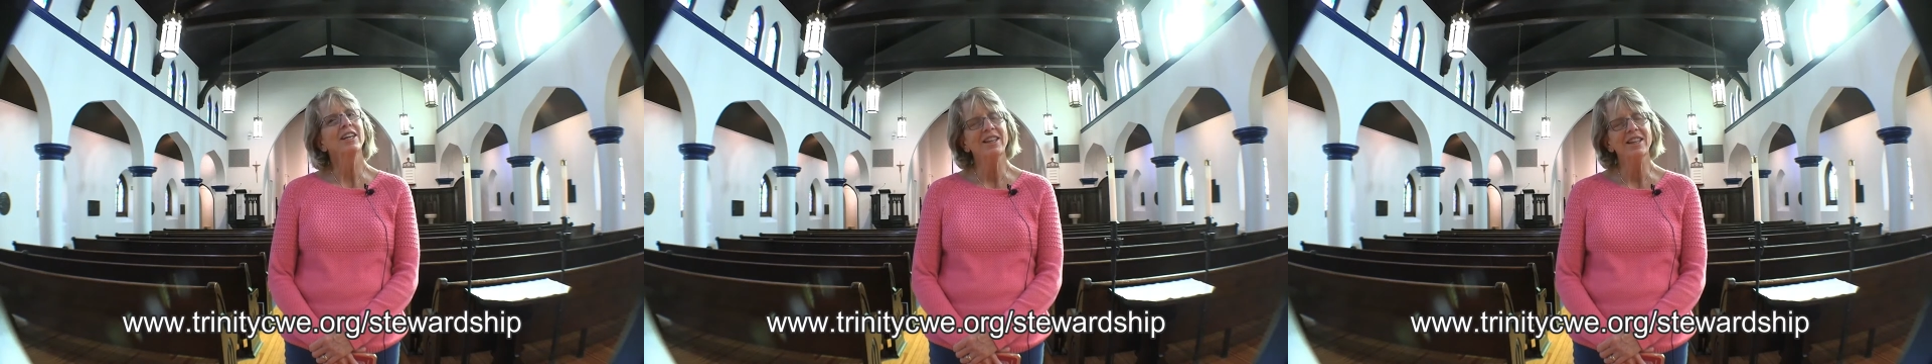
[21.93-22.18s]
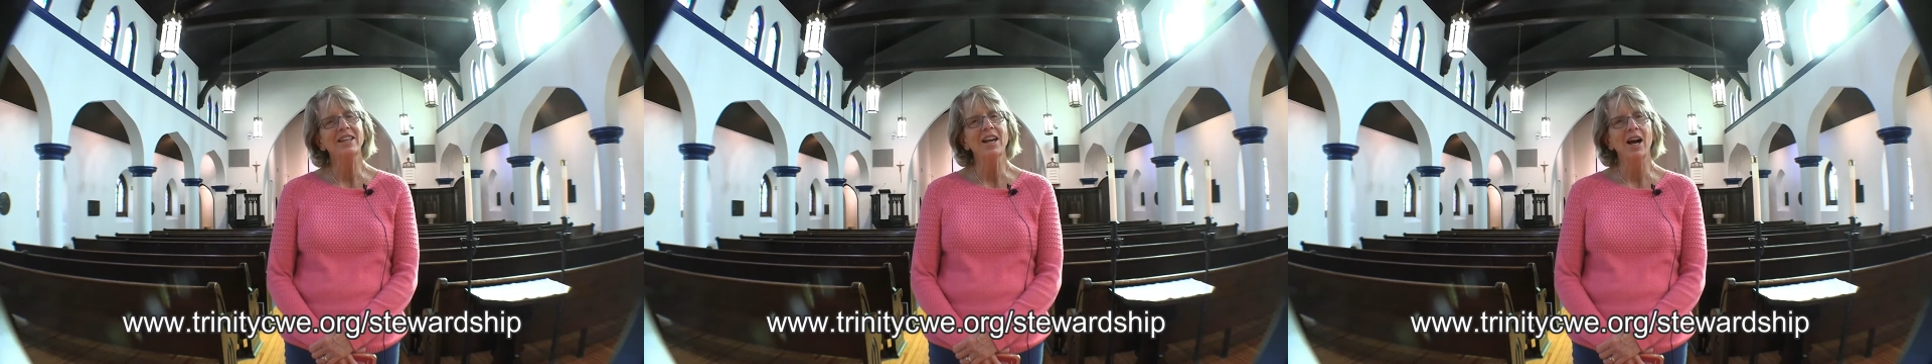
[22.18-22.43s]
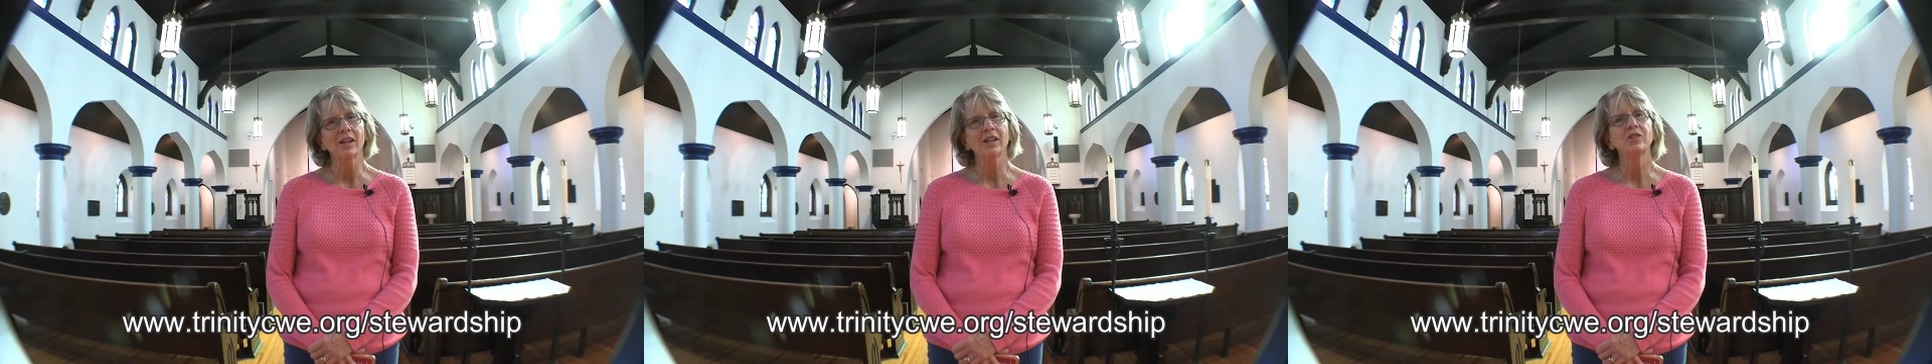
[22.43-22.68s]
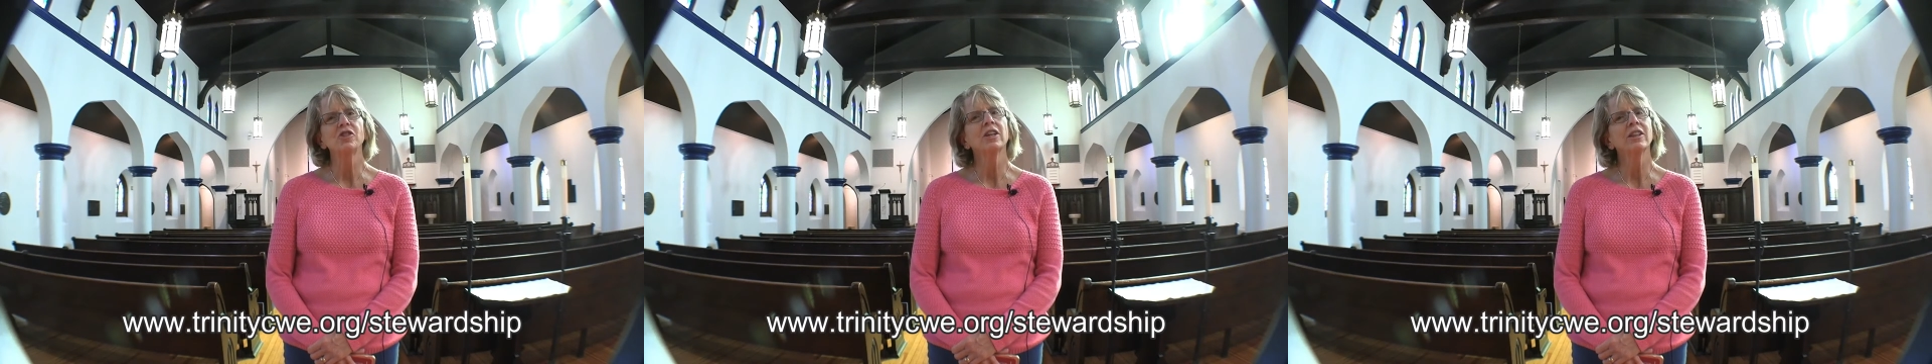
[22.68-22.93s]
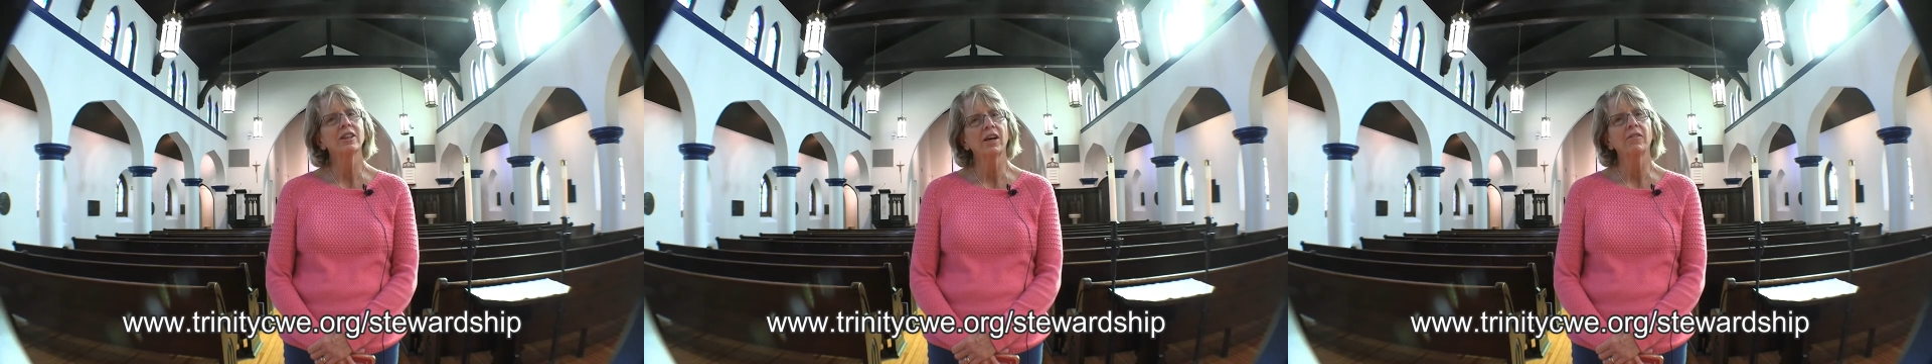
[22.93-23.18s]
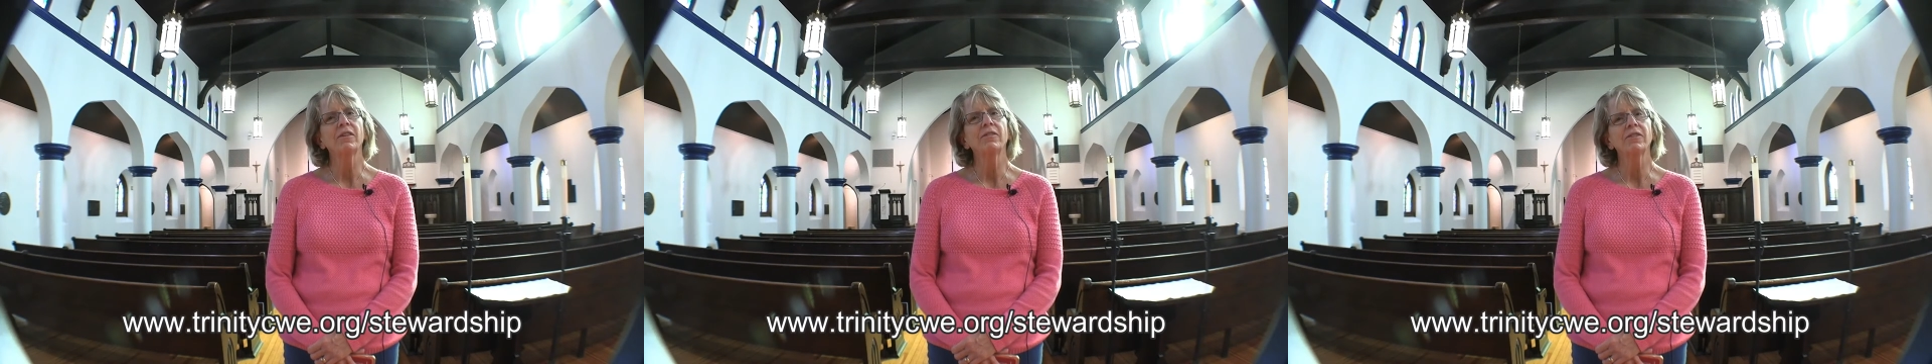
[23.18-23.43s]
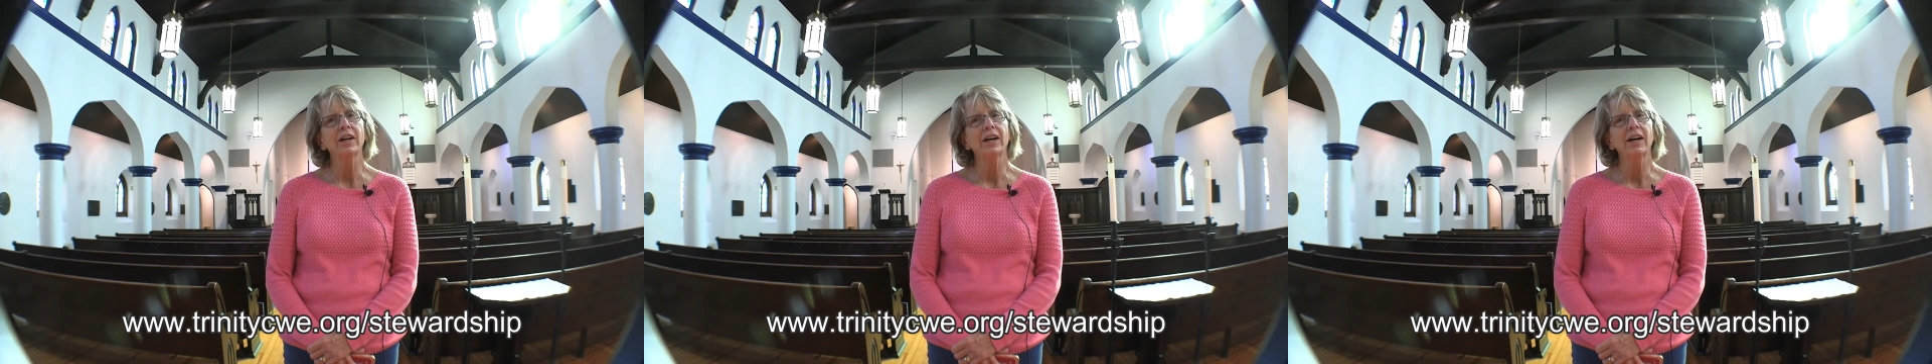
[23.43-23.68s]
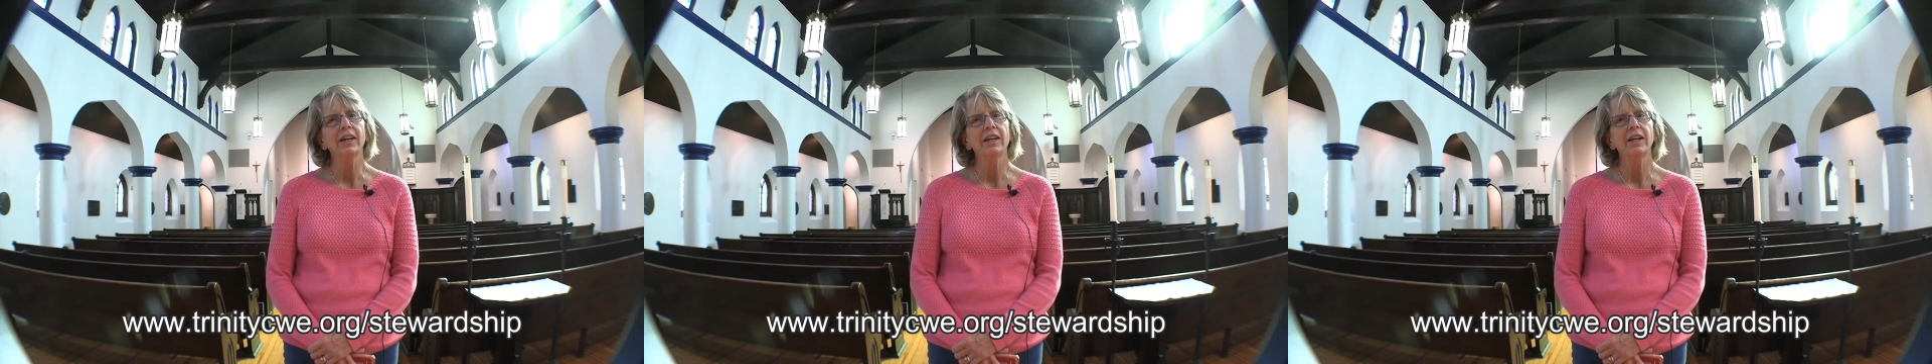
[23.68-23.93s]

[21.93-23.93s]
in the knowledge and love of God.